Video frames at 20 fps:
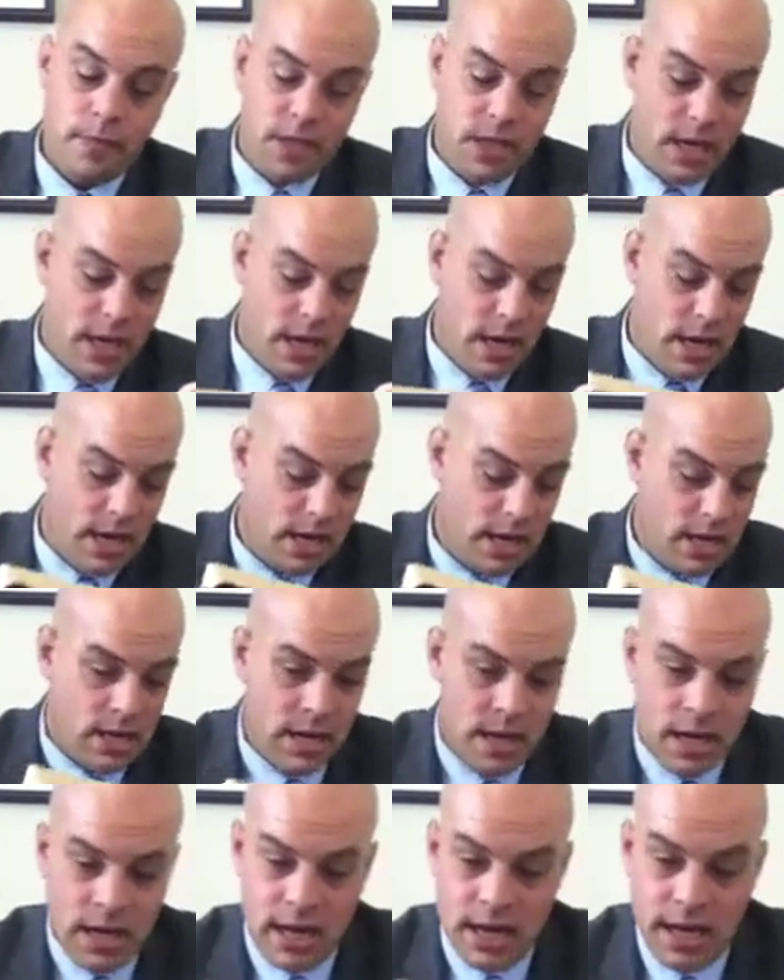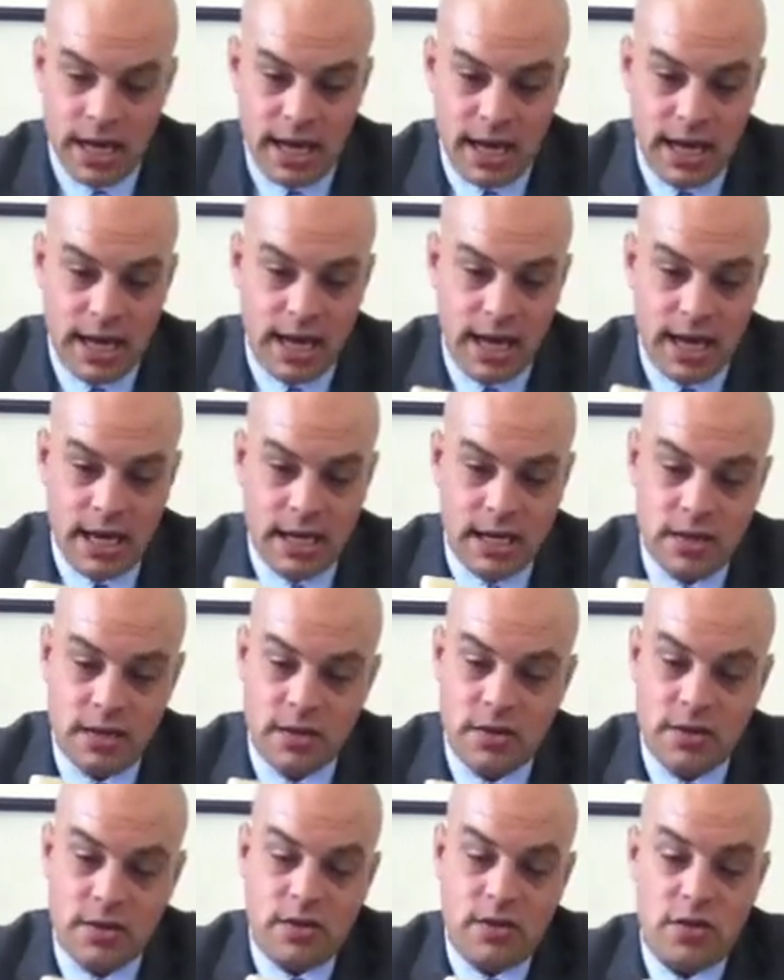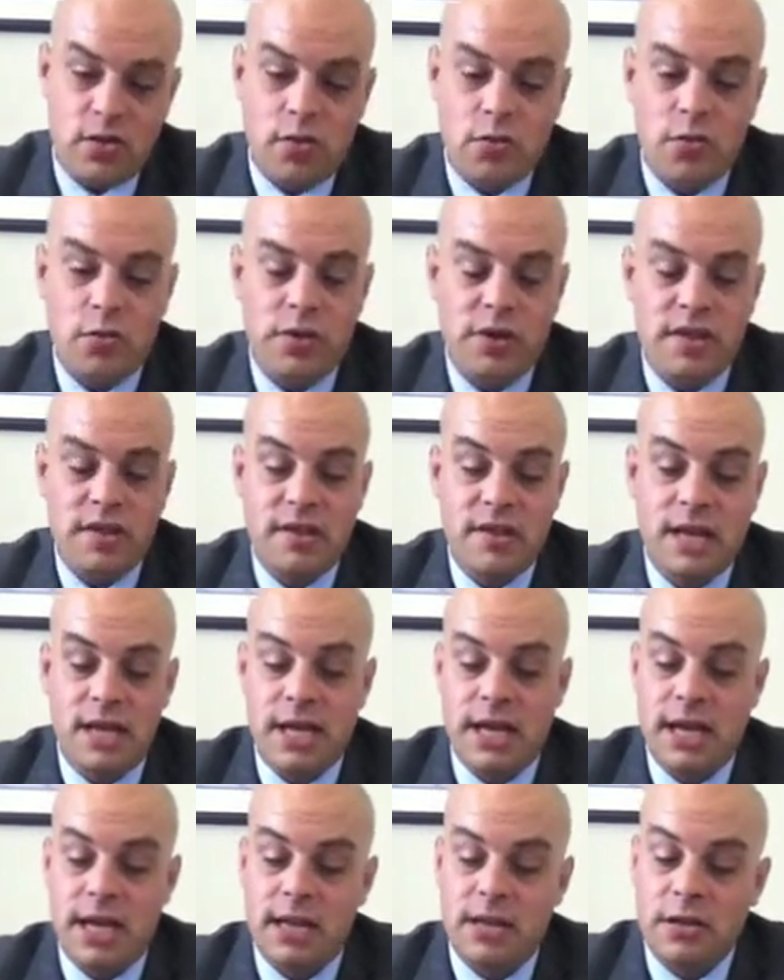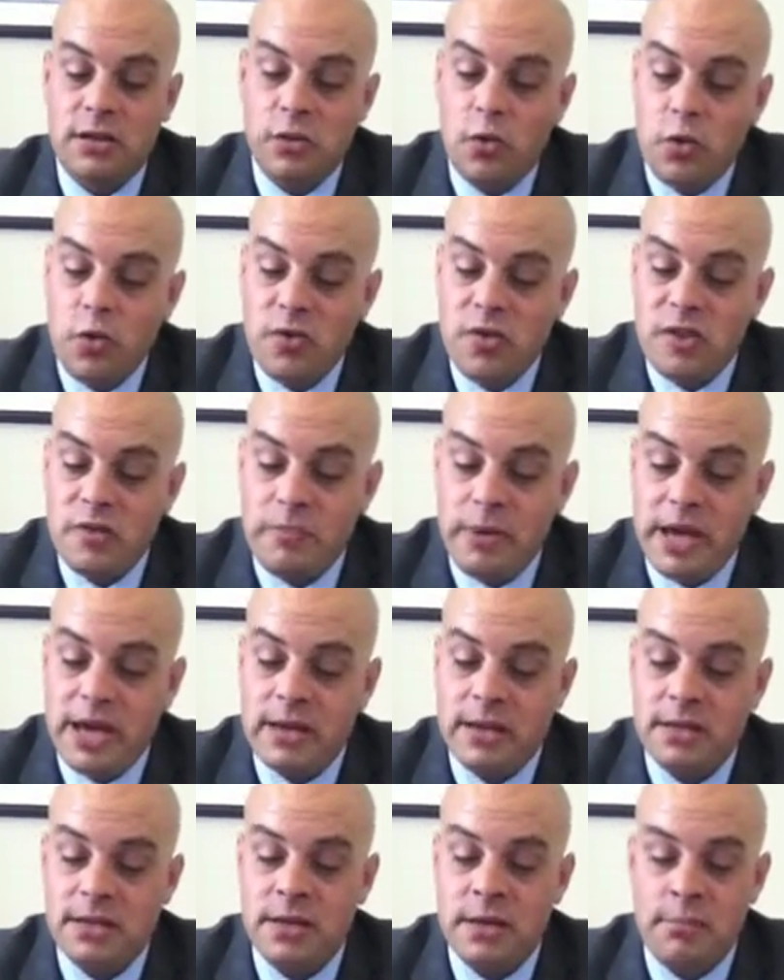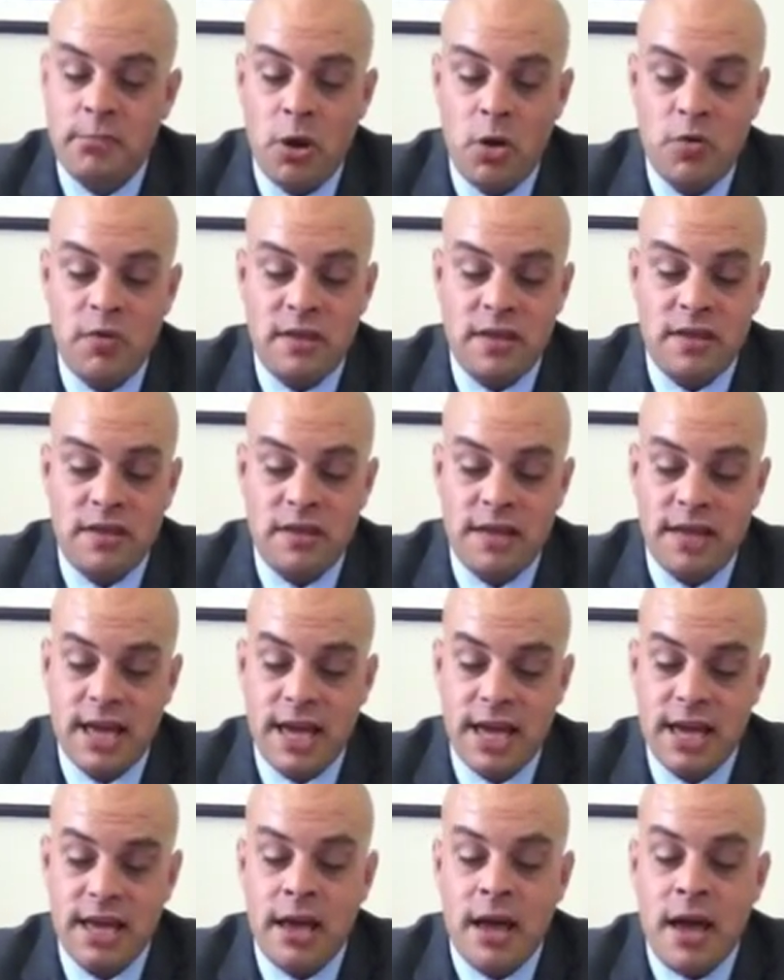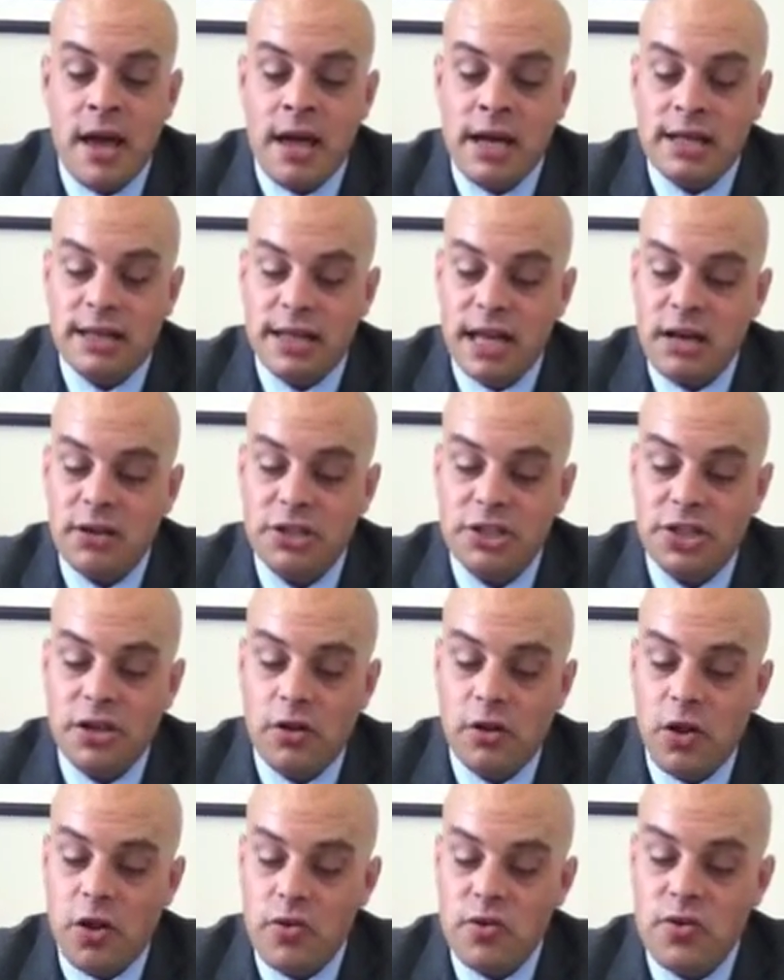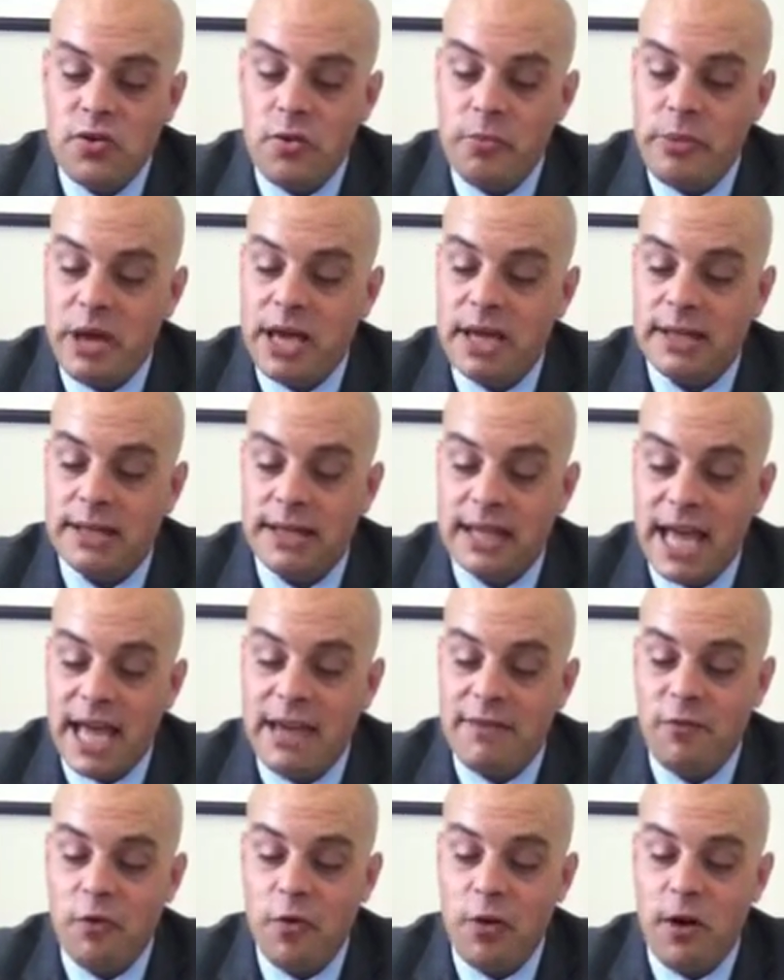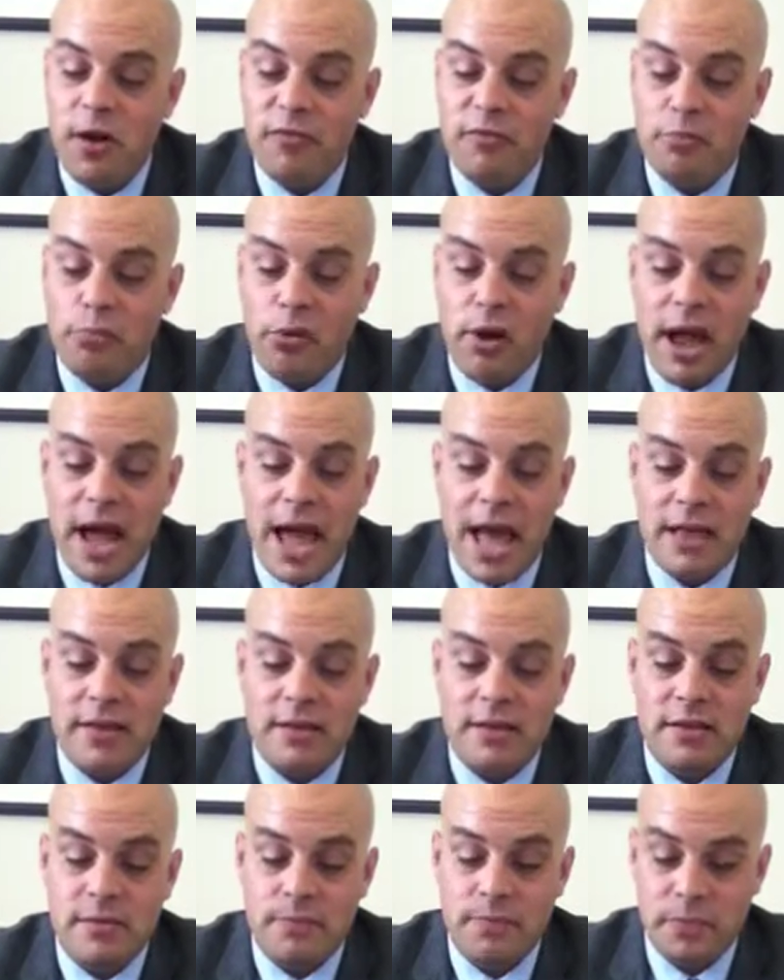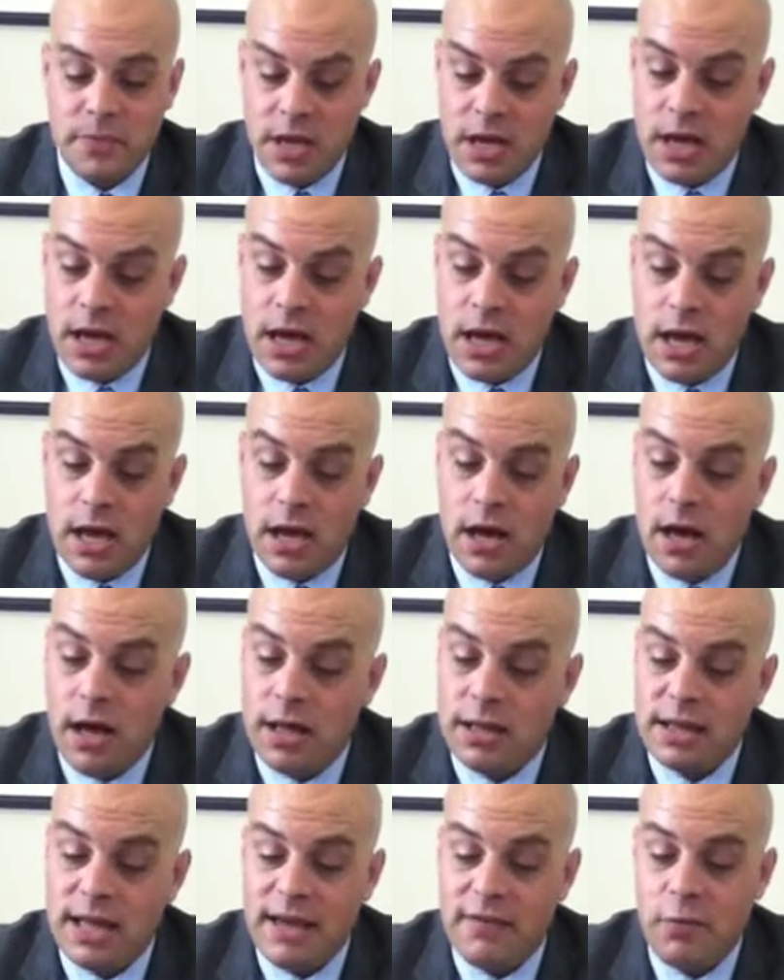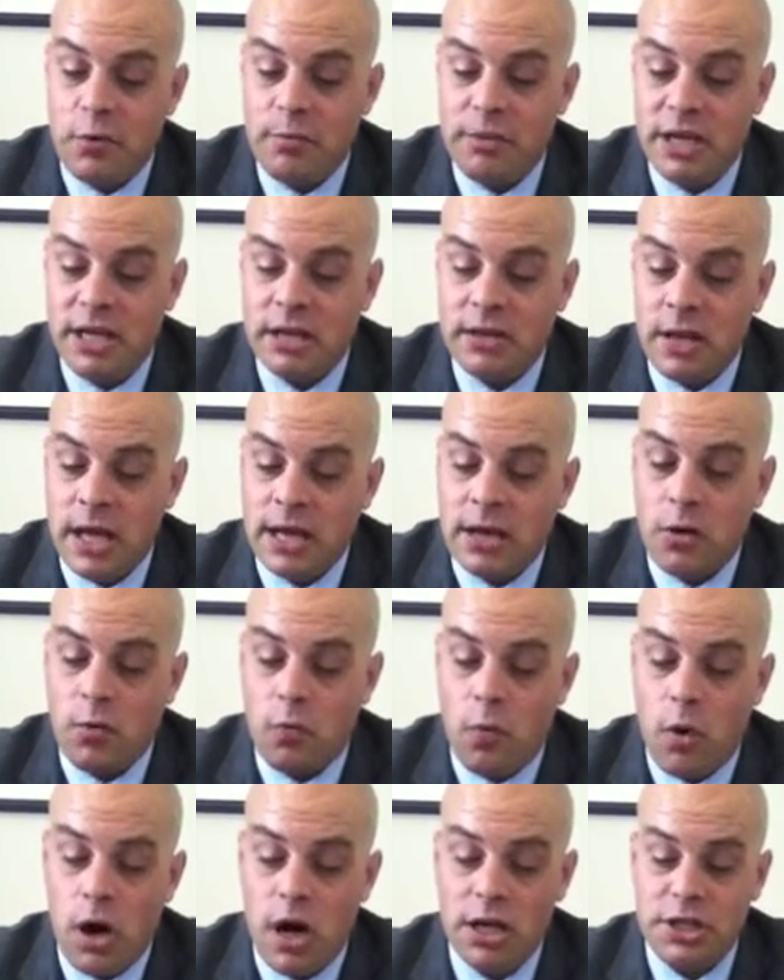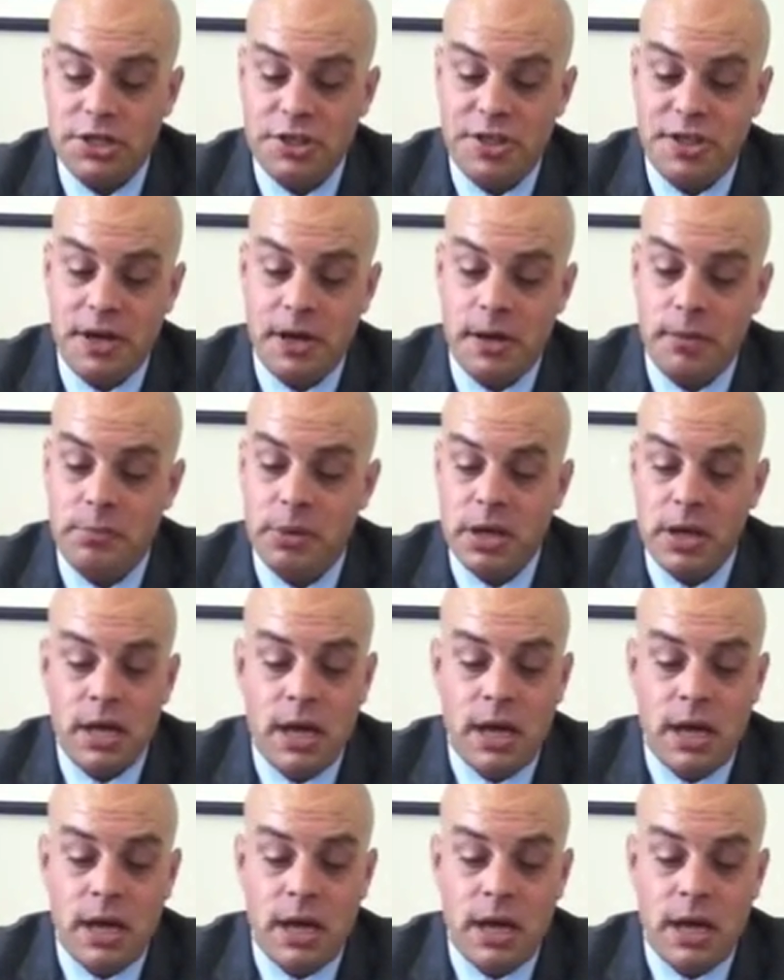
Okay. And so we see, "And the Lord spake unto Moses, saying, Thou shalt also make a laver of brass." Laver meaning like a wash tub.